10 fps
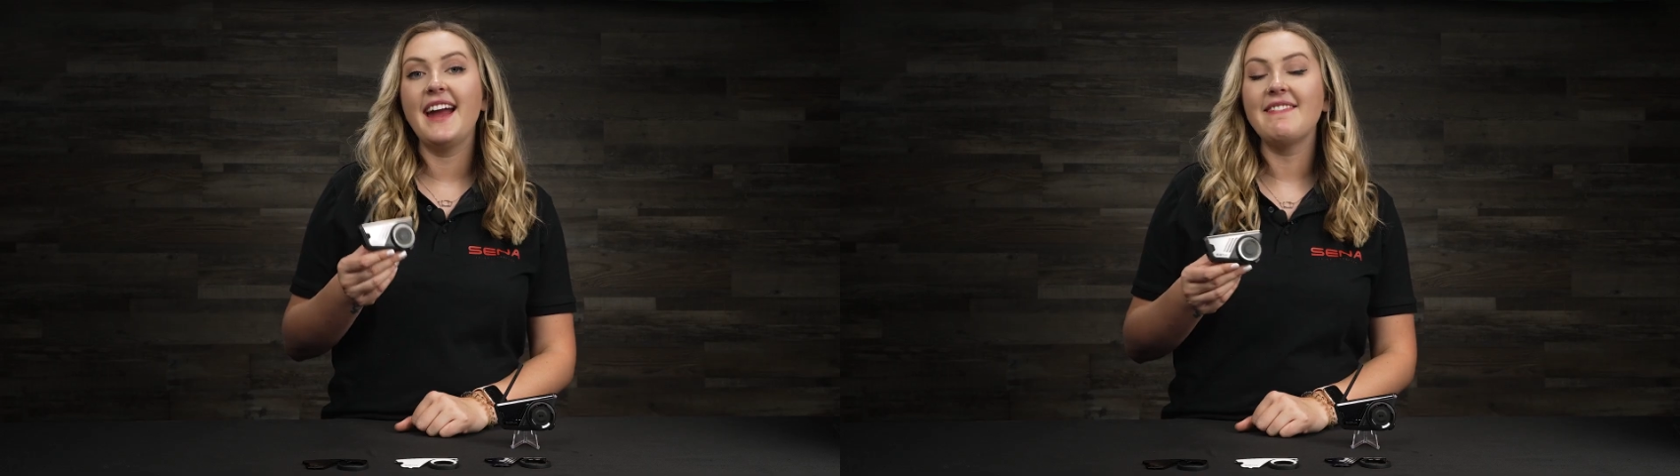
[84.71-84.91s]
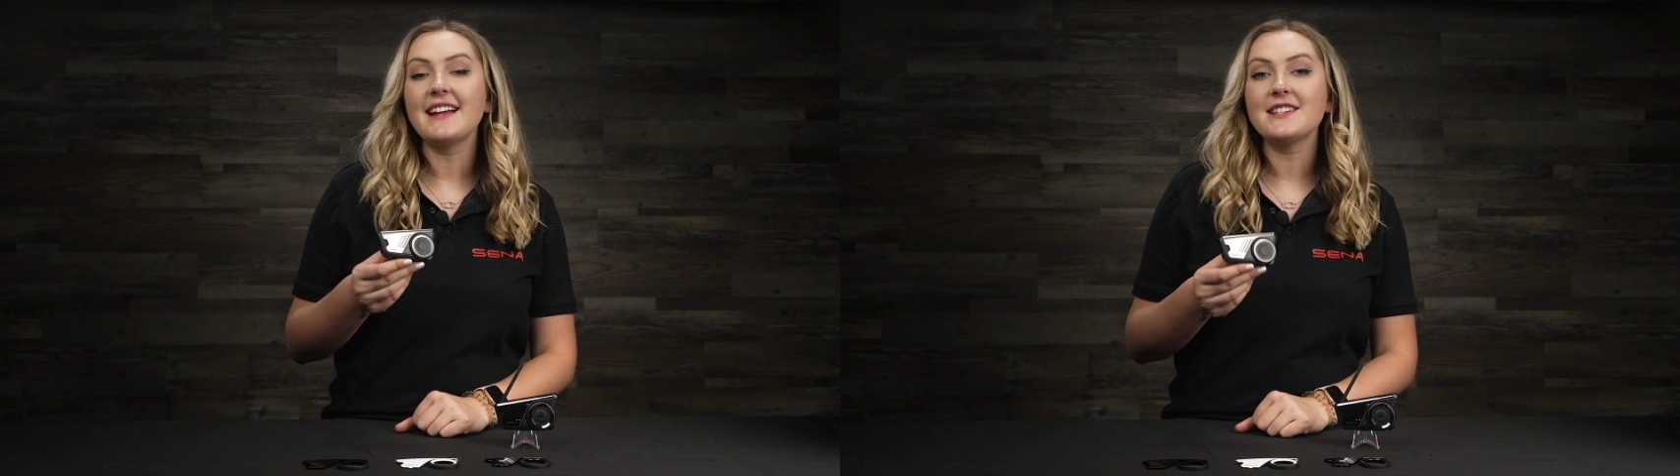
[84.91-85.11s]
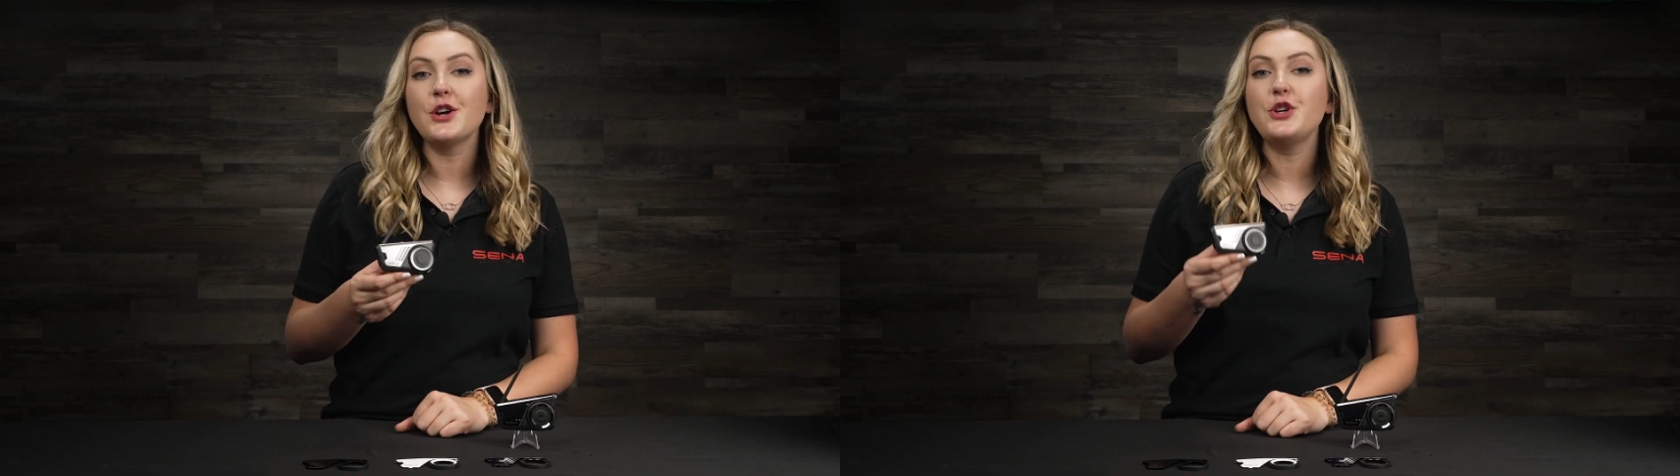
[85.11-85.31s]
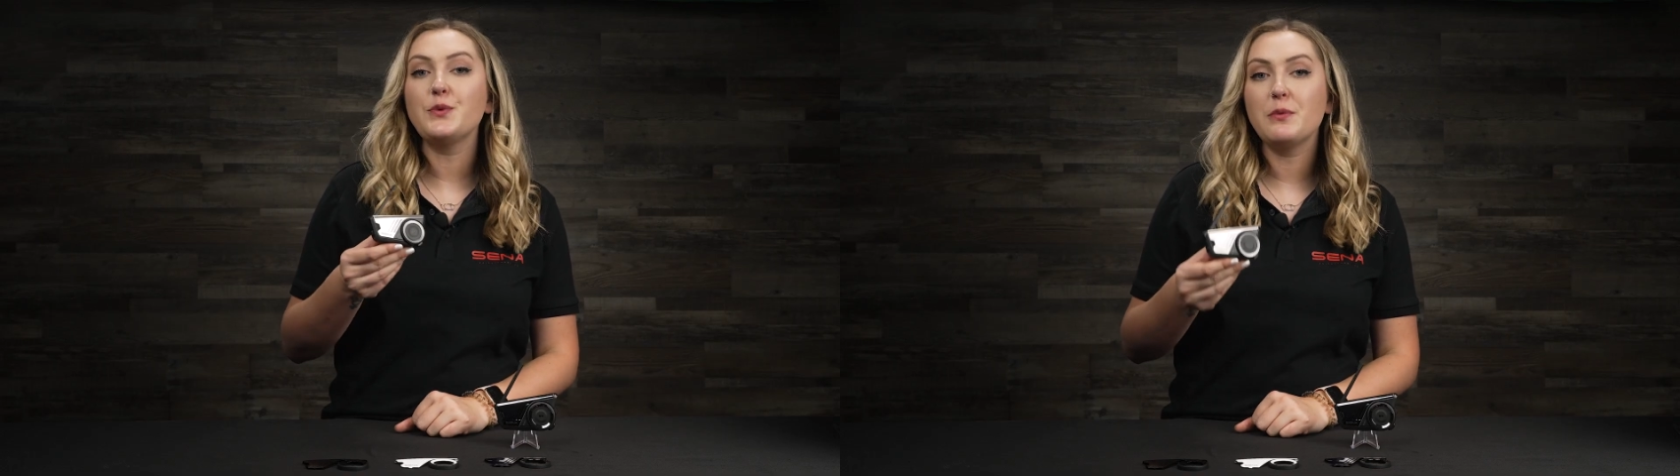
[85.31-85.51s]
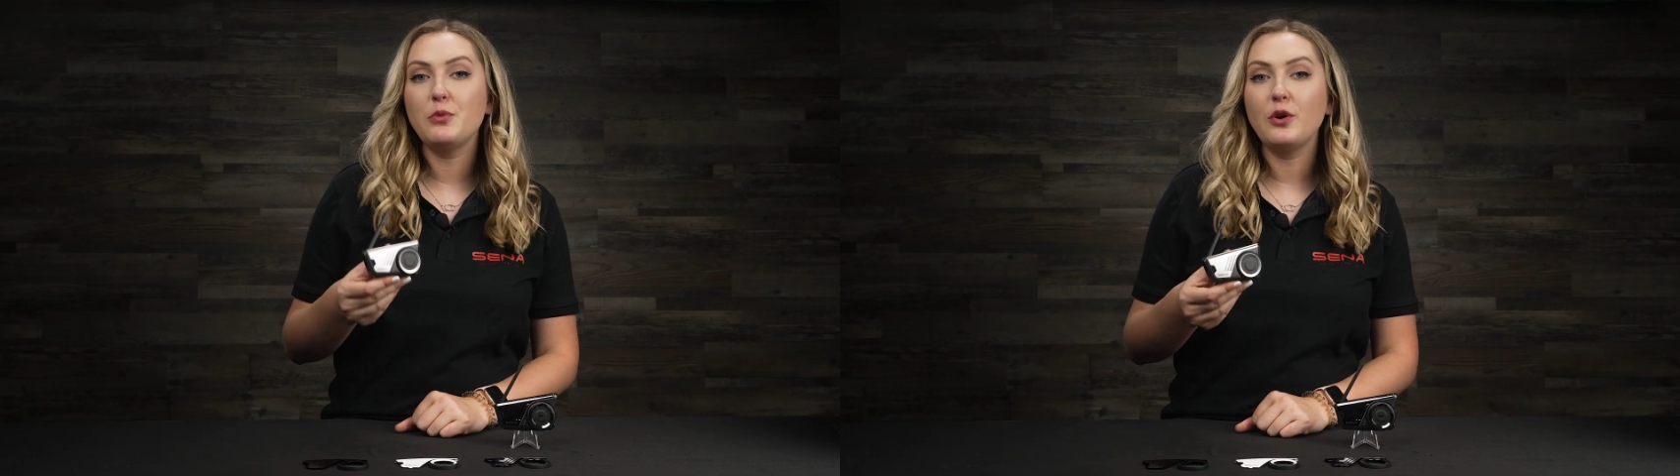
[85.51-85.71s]
And that's how you
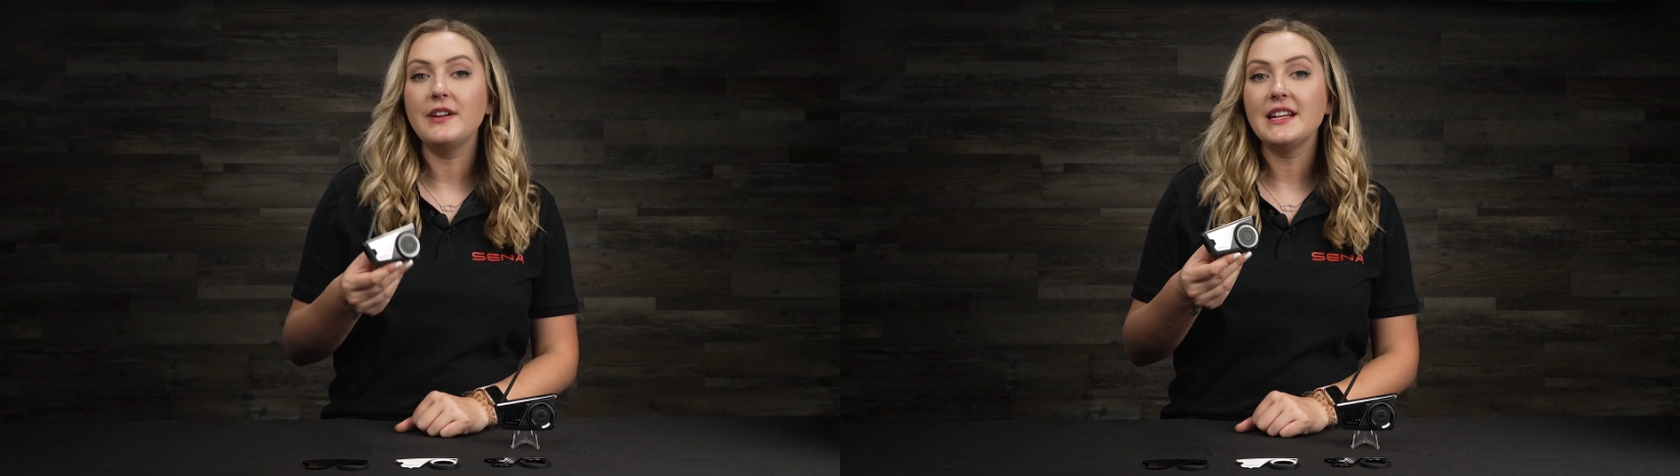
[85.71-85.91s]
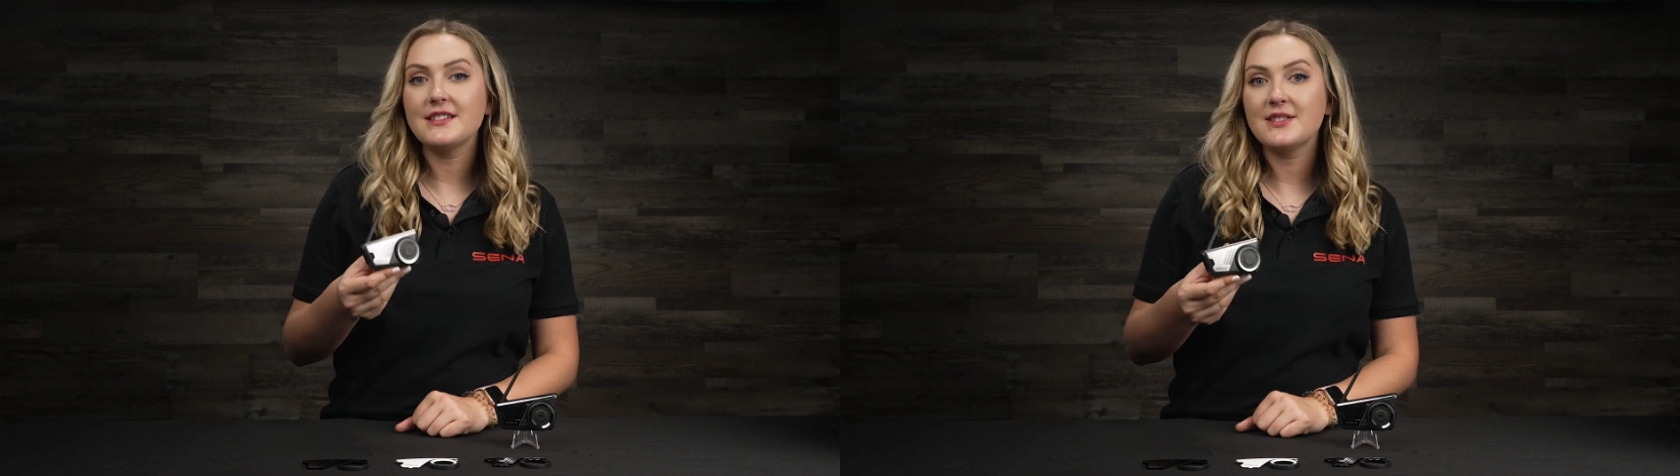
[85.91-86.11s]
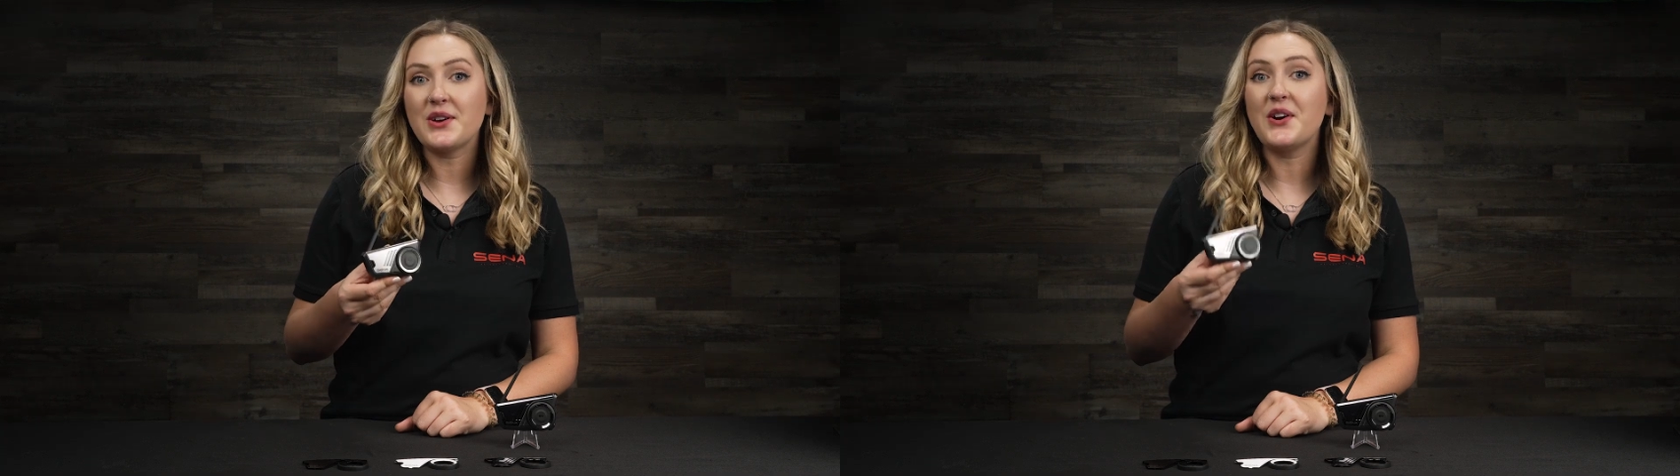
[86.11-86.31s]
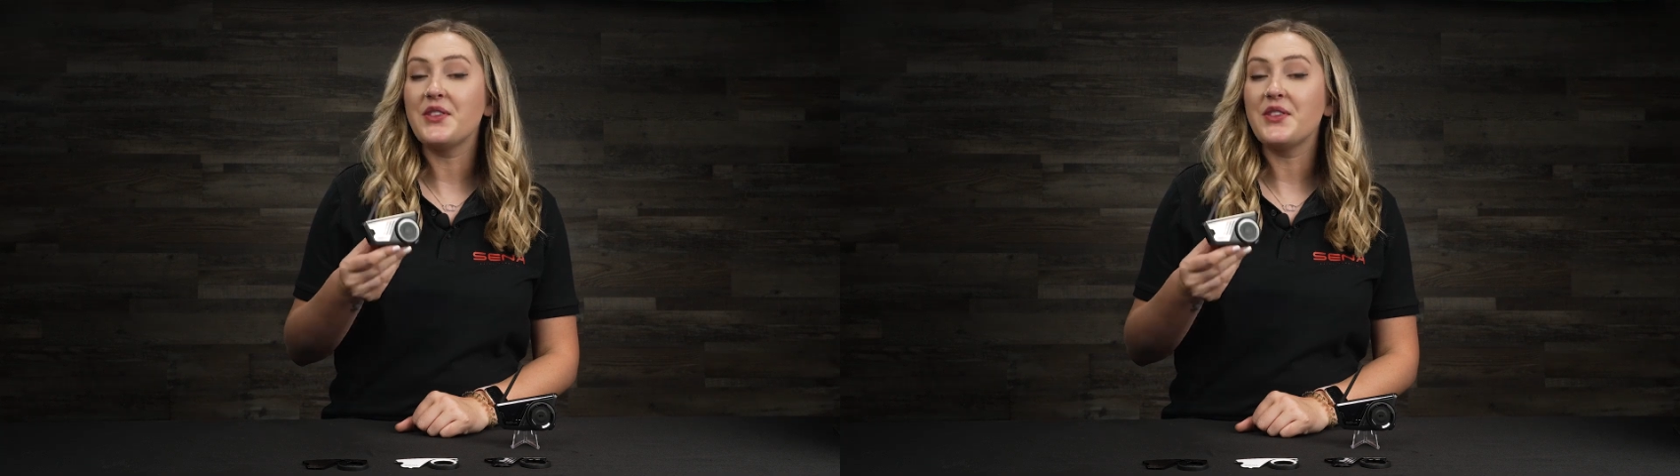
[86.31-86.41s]
remove and install